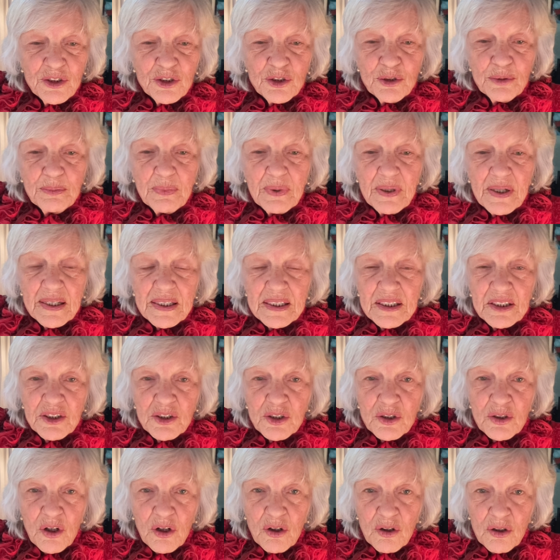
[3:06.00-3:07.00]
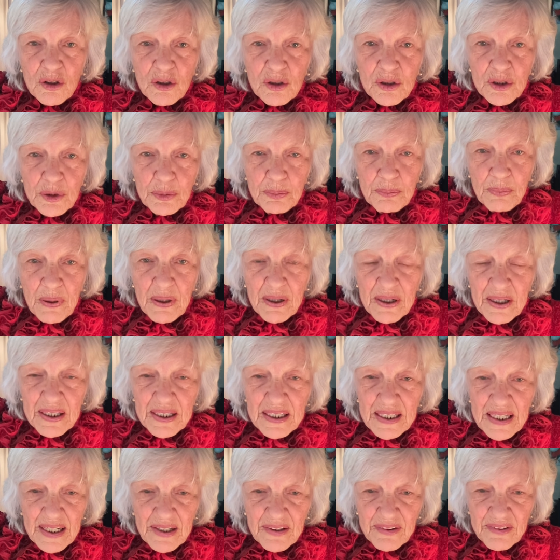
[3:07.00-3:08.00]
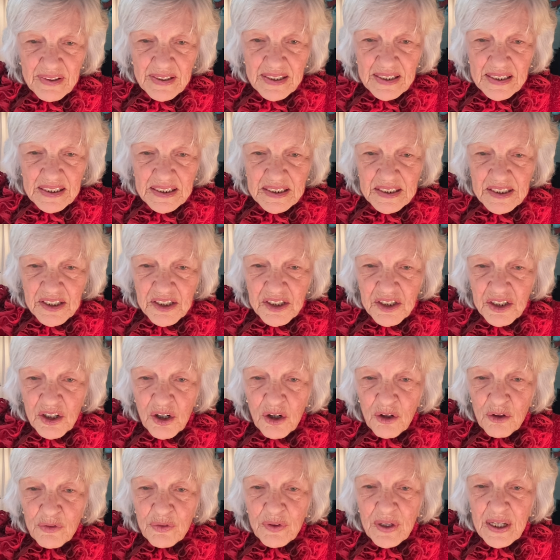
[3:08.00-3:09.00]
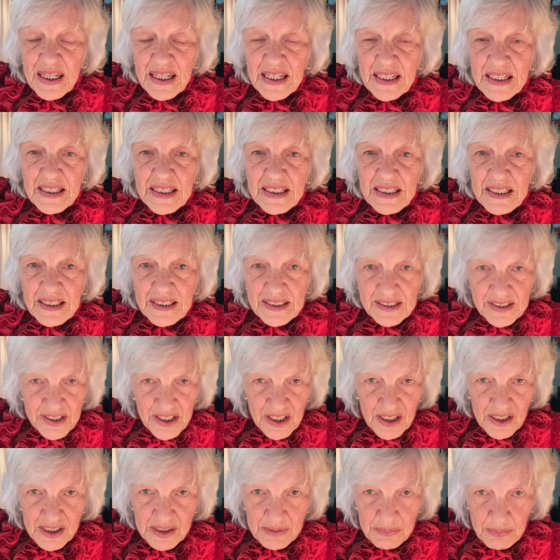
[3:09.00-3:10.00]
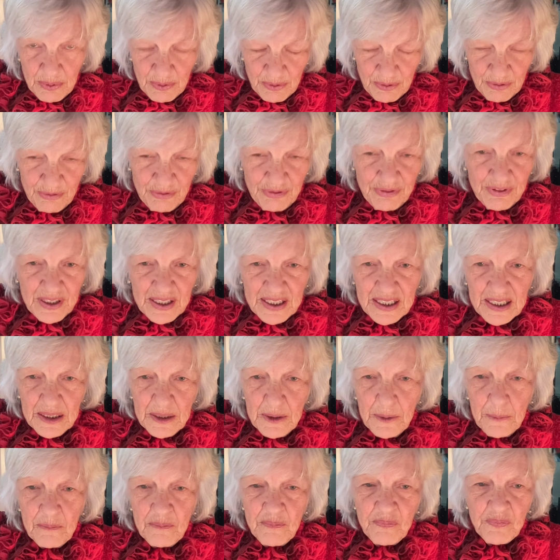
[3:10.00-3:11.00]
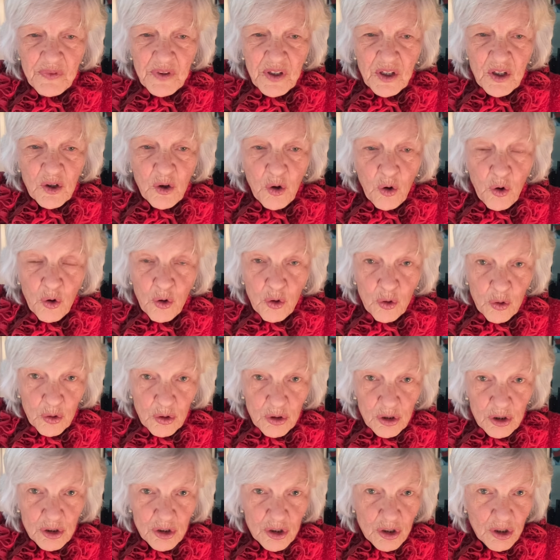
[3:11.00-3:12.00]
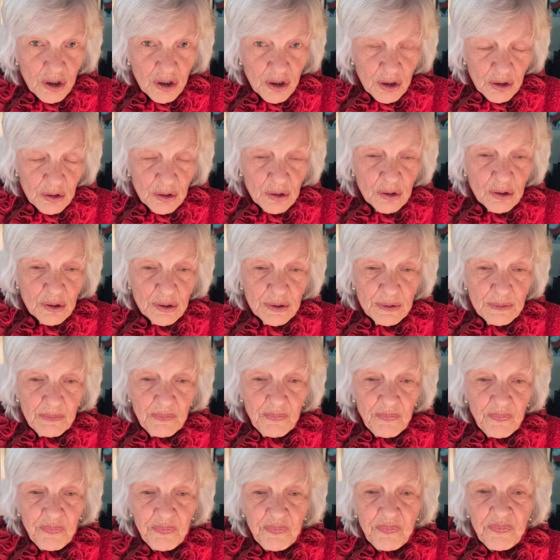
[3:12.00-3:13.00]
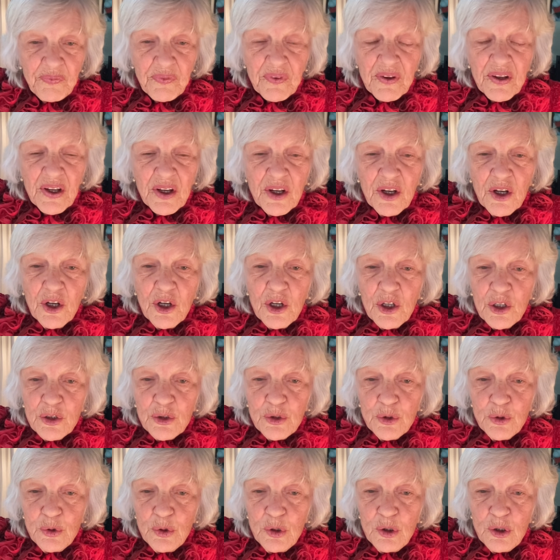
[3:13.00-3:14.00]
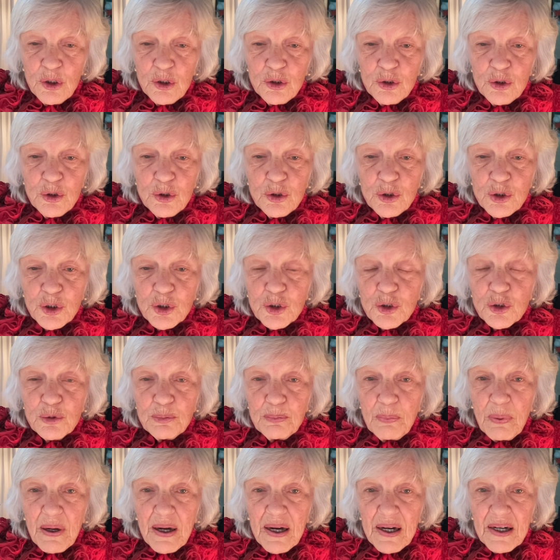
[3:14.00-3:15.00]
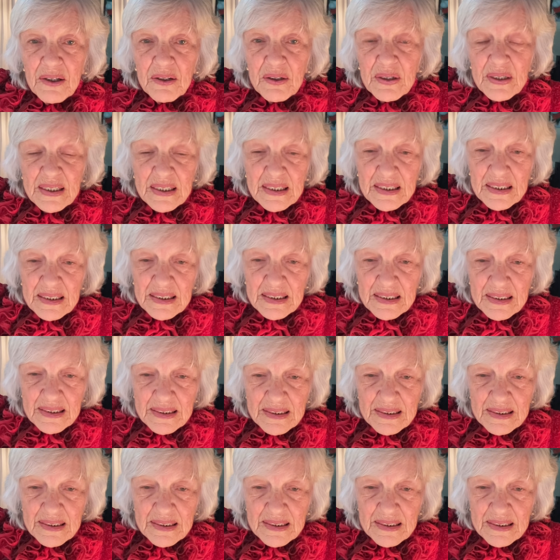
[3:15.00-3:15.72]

your mind to occupy areas of any type of fear or control, you lose your power